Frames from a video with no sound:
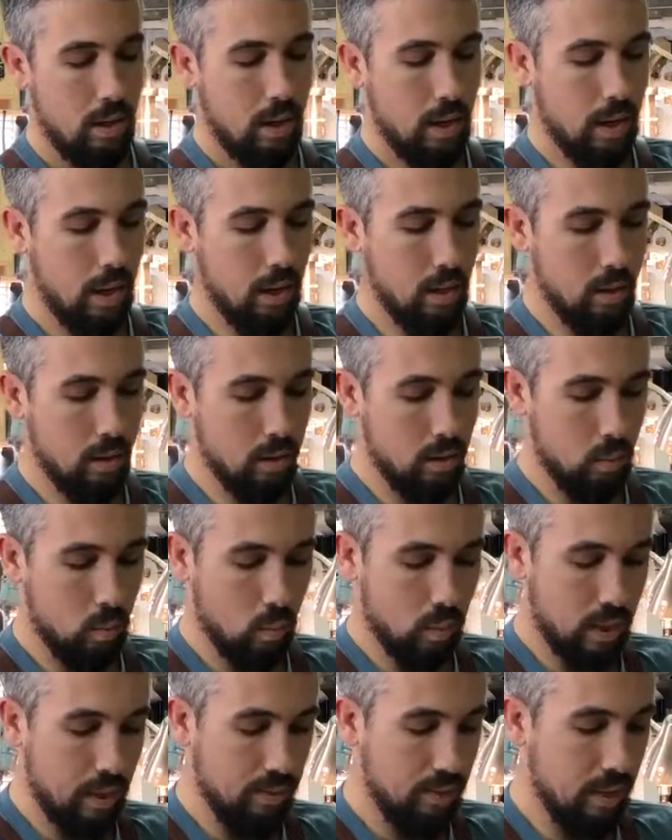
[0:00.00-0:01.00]
And
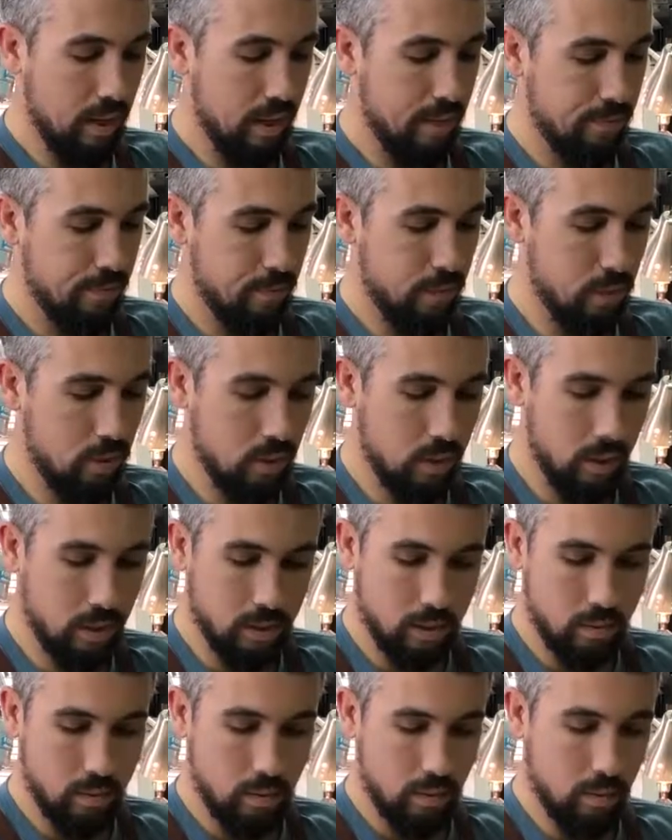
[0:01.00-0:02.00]
what I've left for you
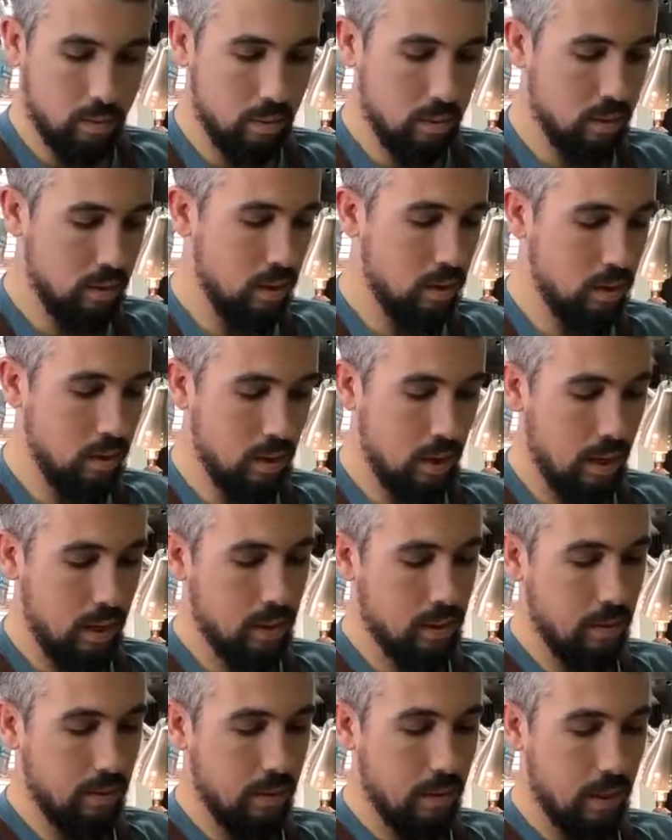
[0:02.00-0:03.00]
guys to be able to see today
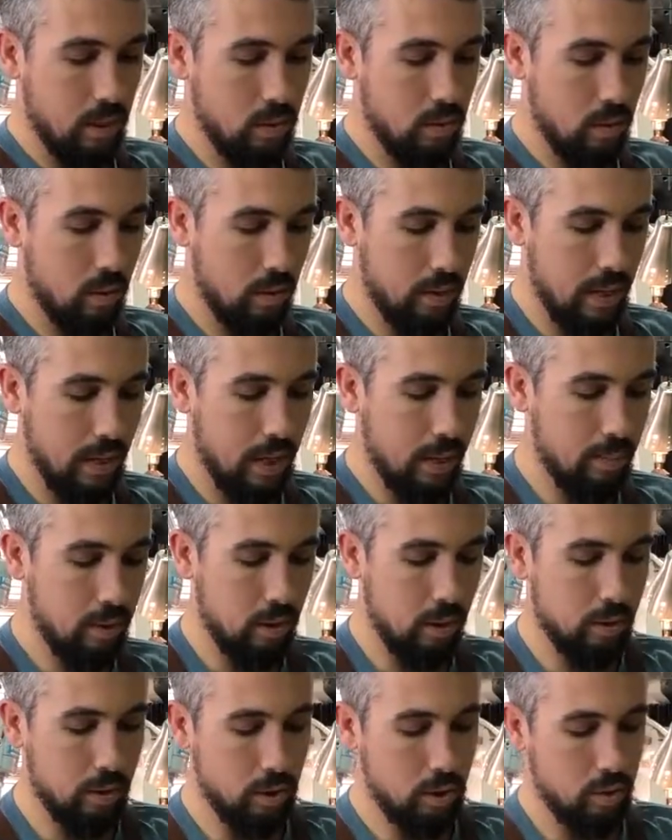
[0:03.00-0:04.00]
is I've got to do all the
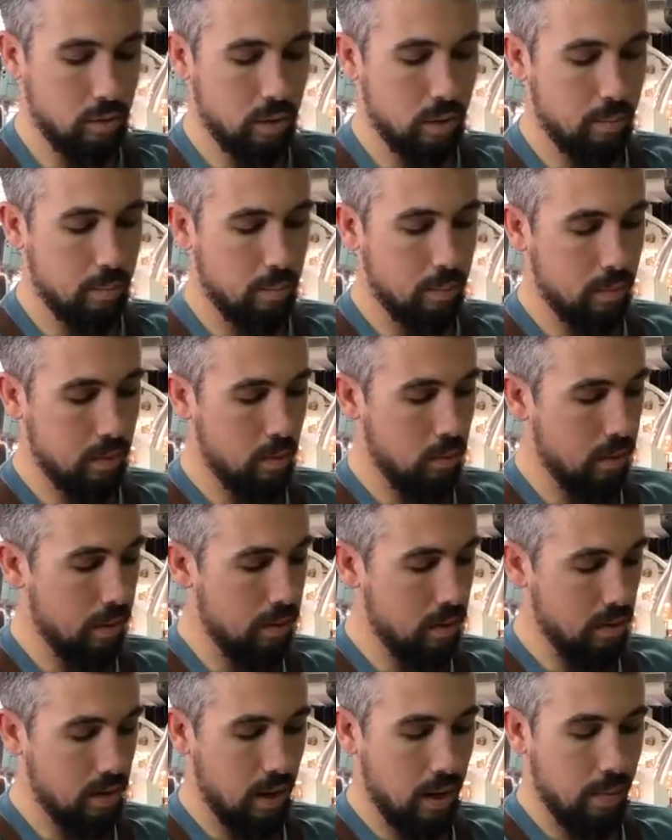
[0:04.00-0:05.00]
abalone trim
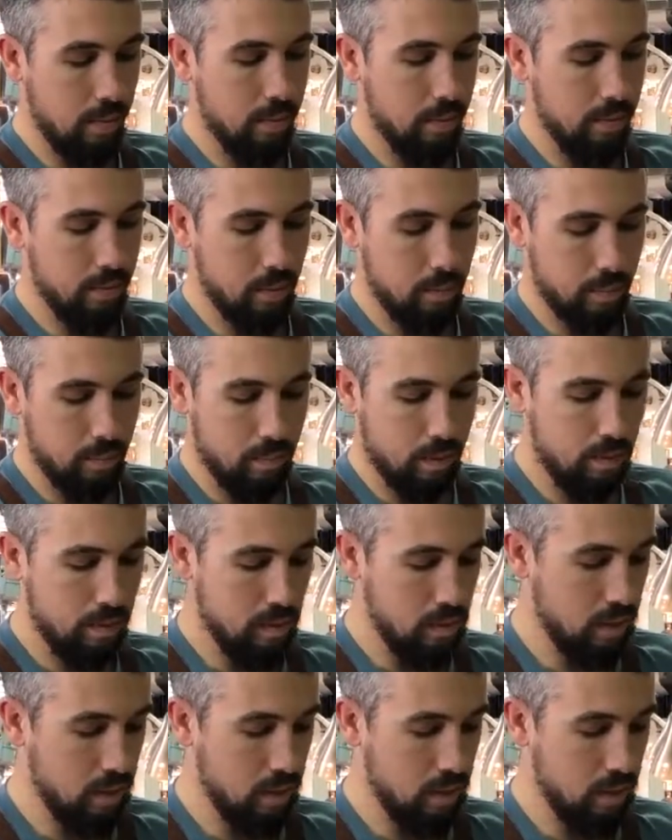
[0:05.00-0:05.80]
around the top of the